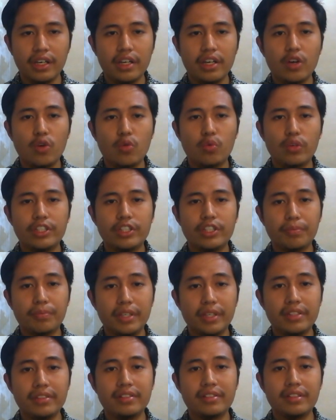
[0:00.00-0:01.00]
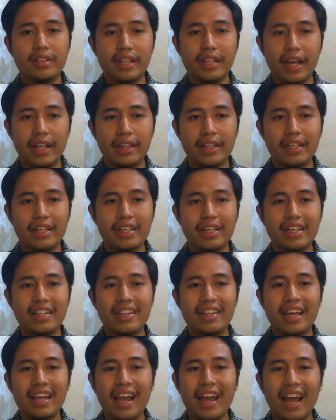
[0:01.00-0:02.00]
which means that it
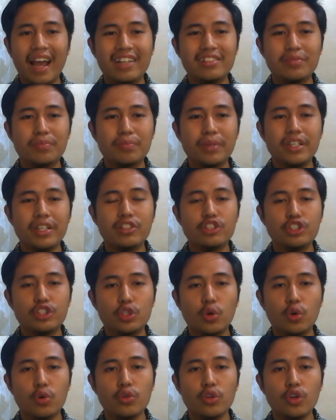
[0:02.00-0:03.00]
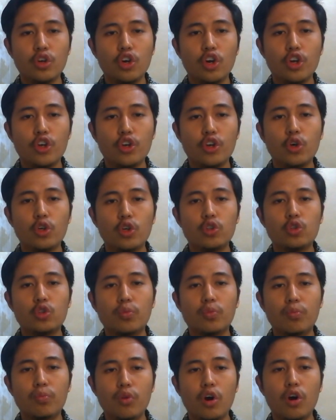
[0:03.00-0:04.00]
has been shown not to
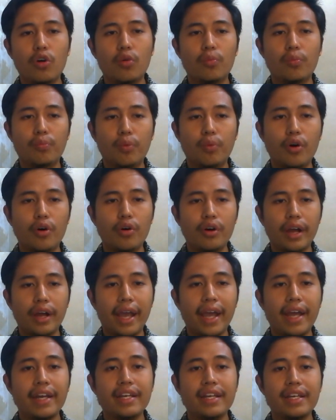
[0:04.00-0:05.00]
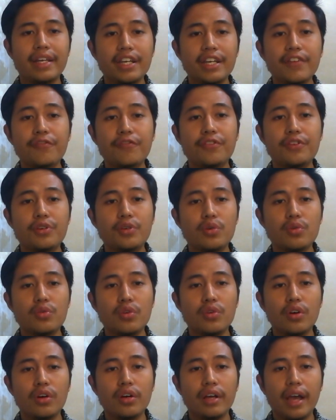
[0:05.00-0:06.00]
block pore, and if you
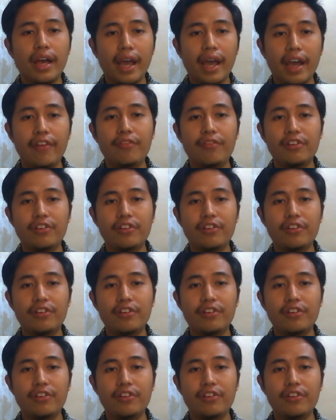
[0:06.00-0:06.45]
have